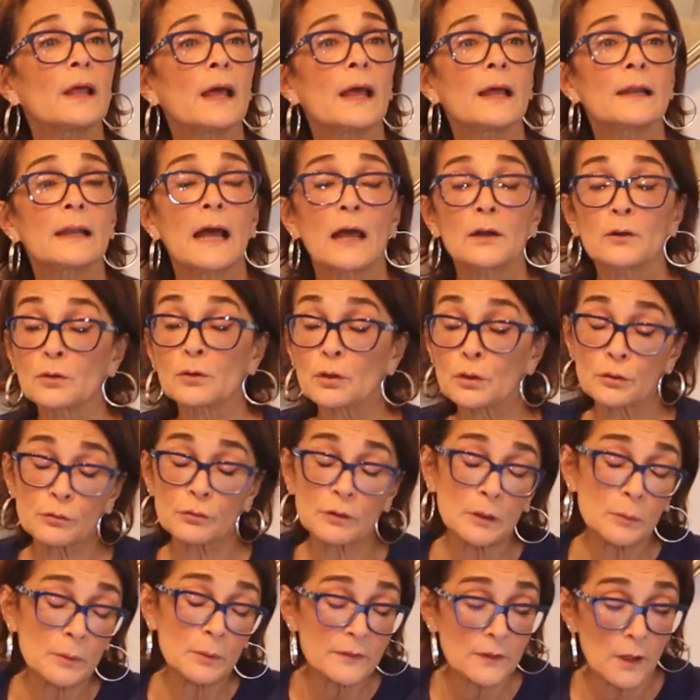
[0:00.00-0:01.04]
that I don't
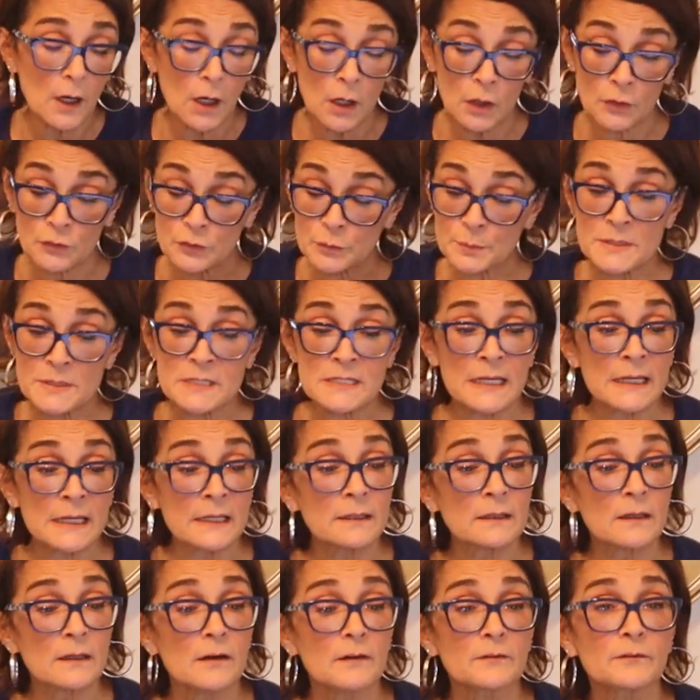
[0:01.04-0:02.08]
agree with
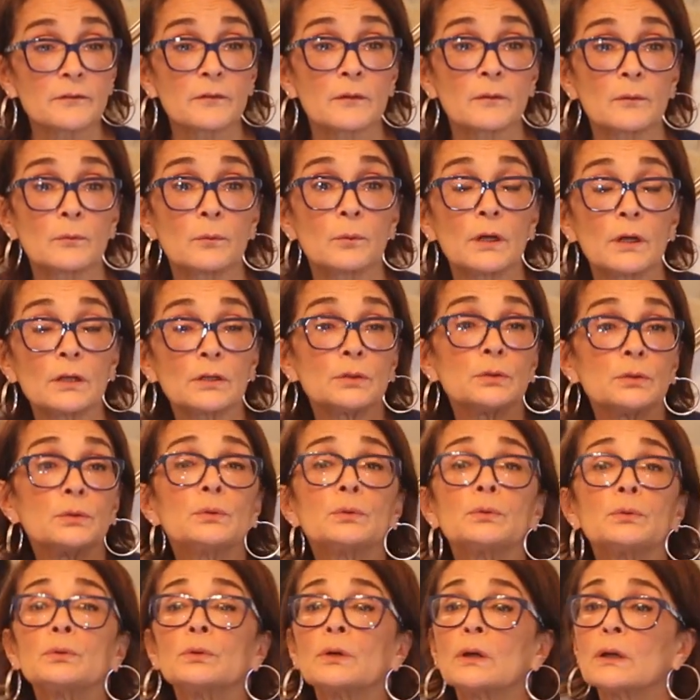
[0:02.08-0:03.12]
100% of what
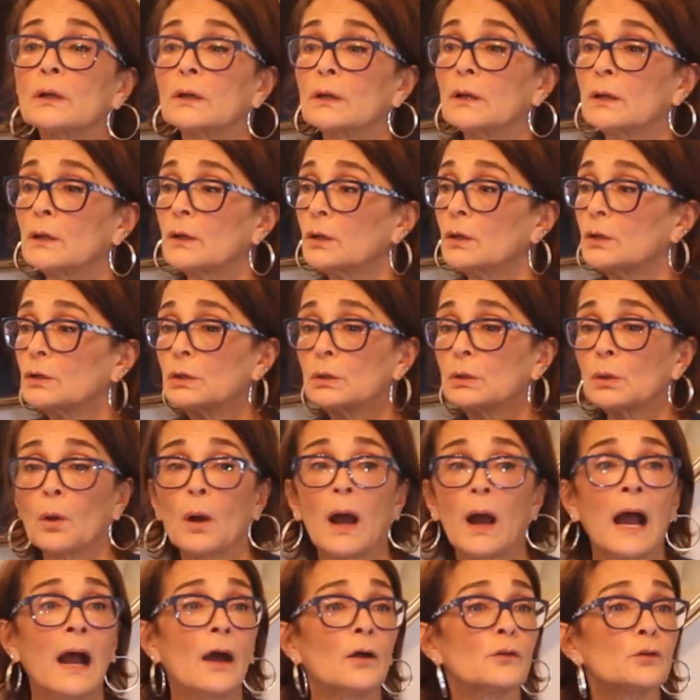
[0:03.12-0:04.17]

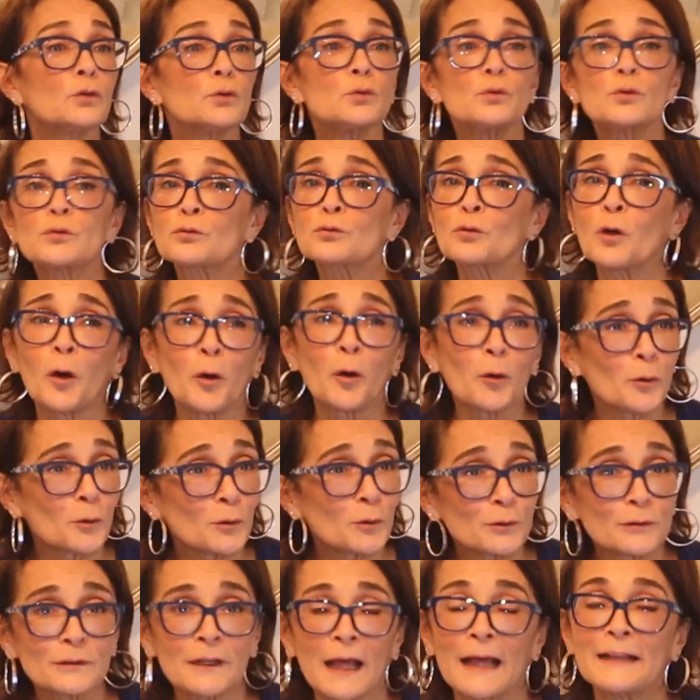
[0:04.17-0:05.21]
how you
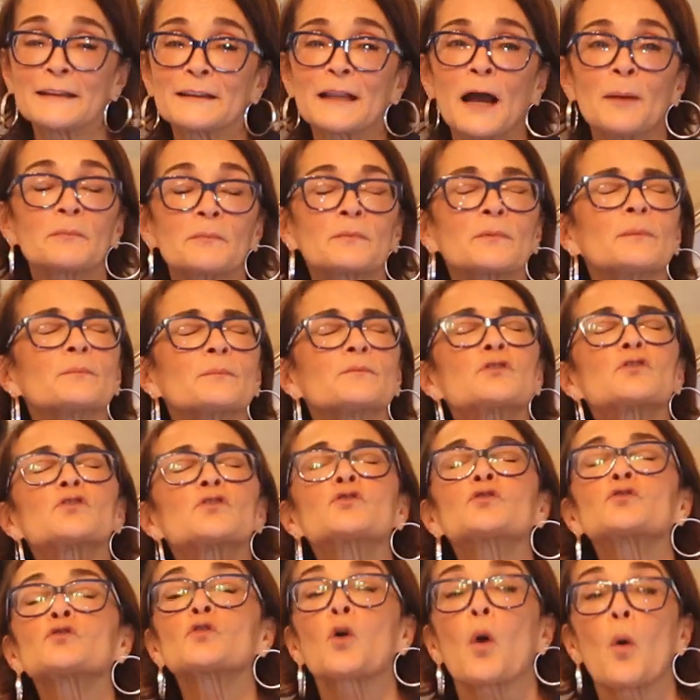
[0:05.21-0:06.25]
rolled. I'm
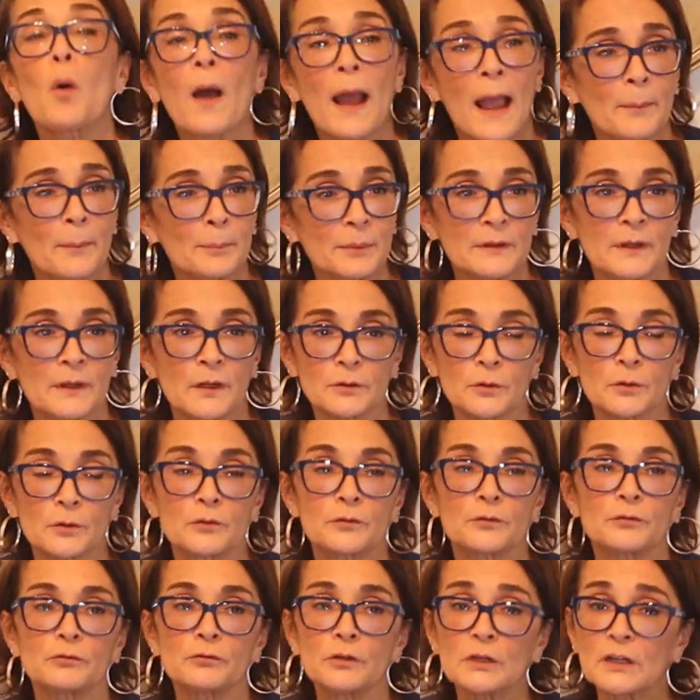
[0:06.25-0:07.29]
so happy that
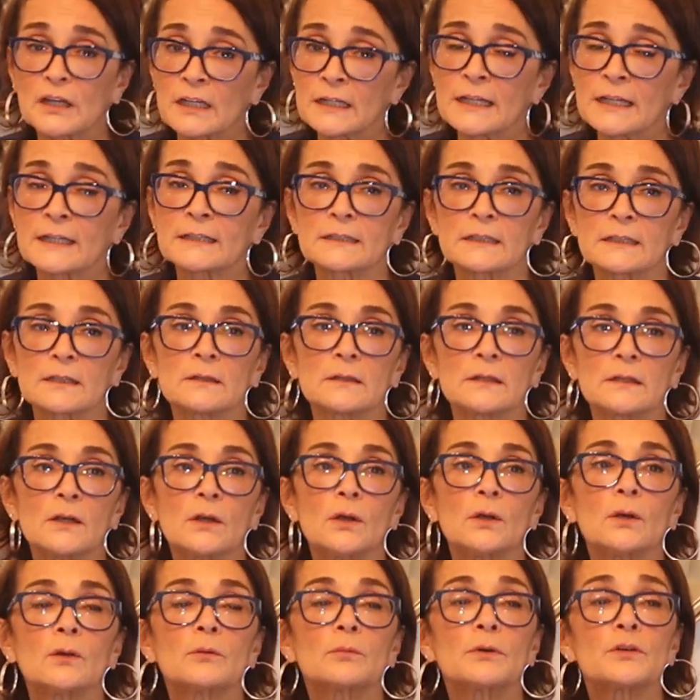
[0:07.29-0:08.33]
you're reconnected
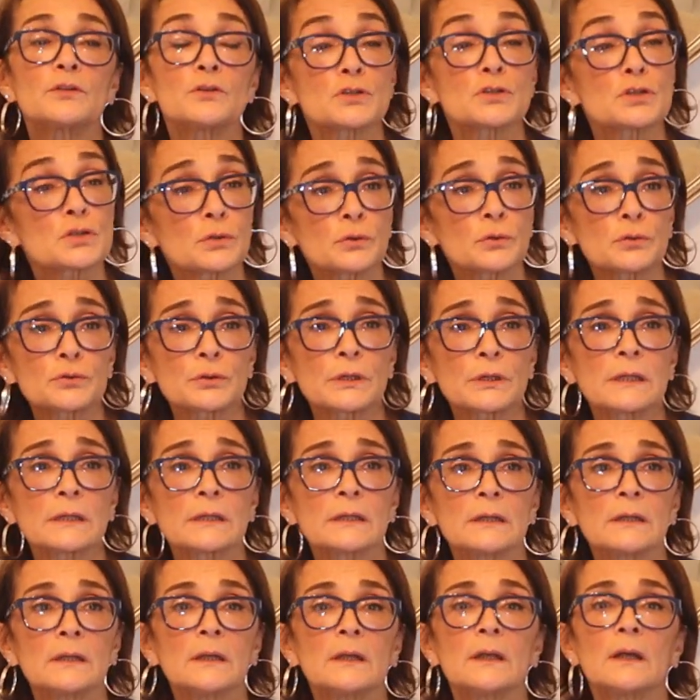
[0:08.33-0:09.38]
with your
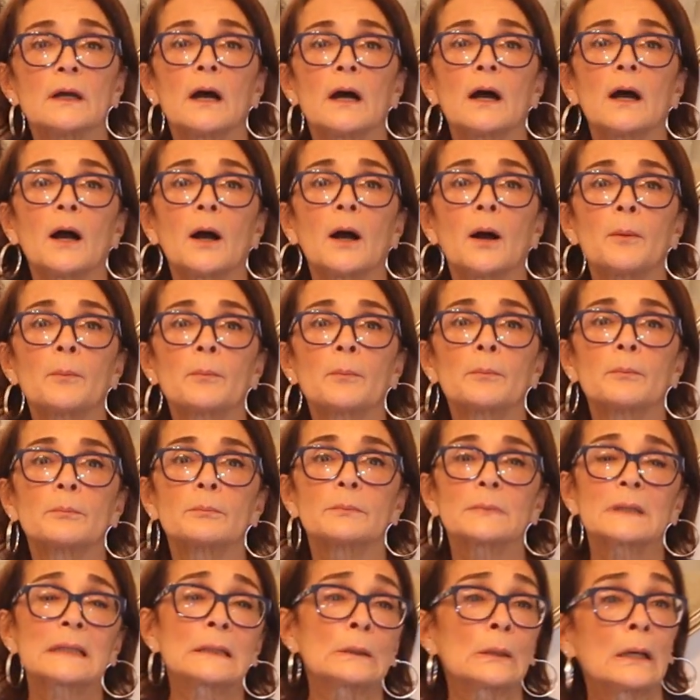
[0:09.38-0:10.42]
children.
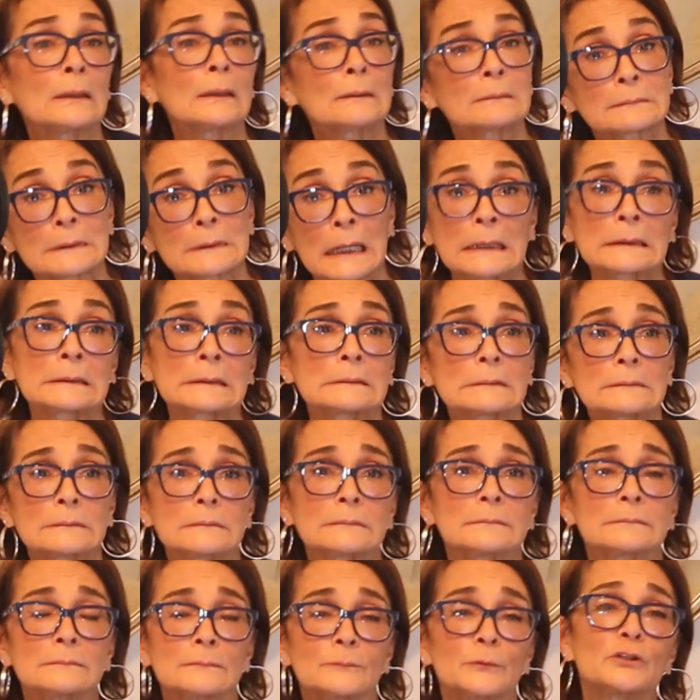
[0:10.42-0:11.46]
I kind
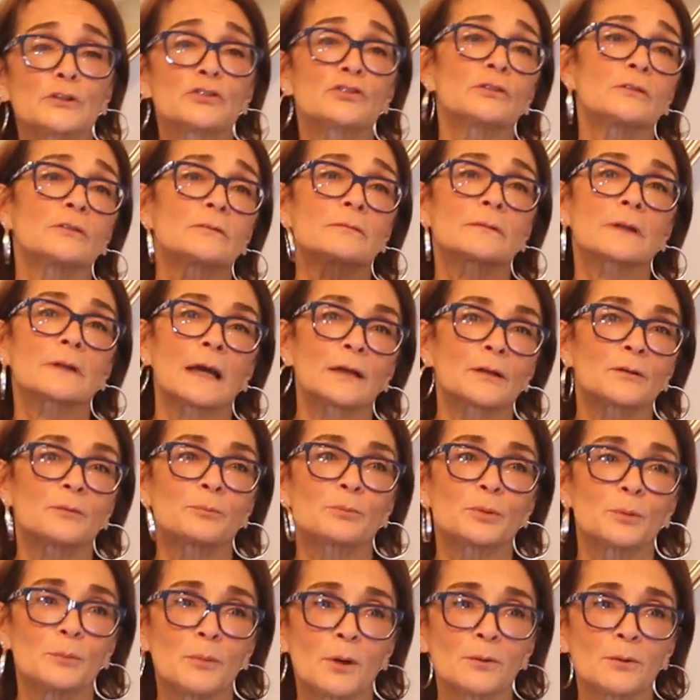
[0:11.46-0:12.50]
of wish you'd kind of
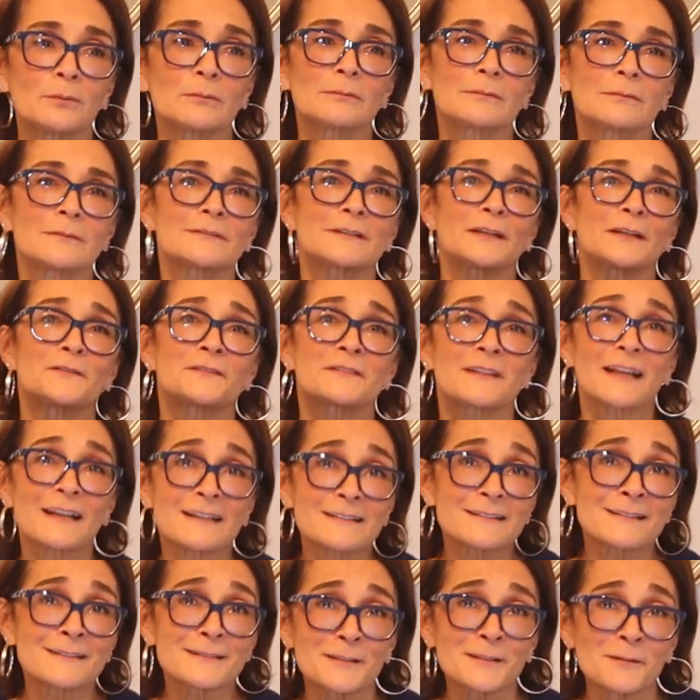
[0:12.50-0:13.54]
promote safe
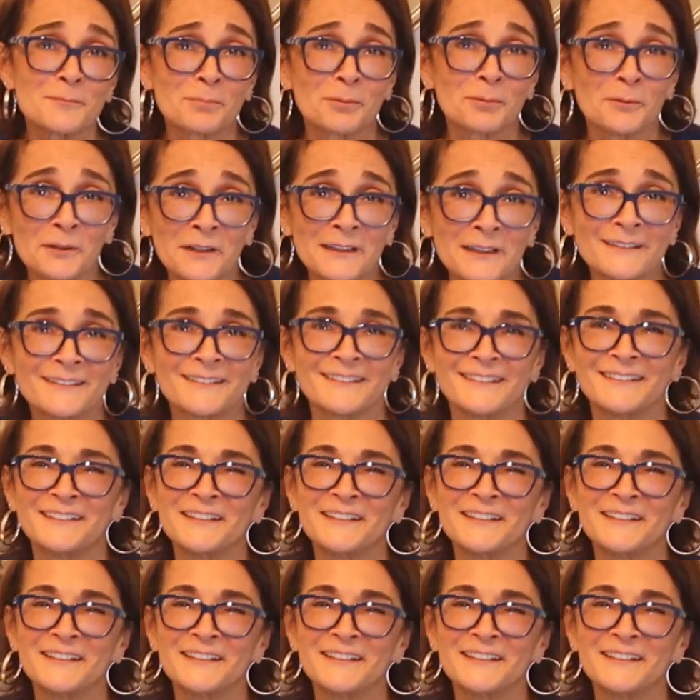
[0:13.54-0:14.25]
sex at some point.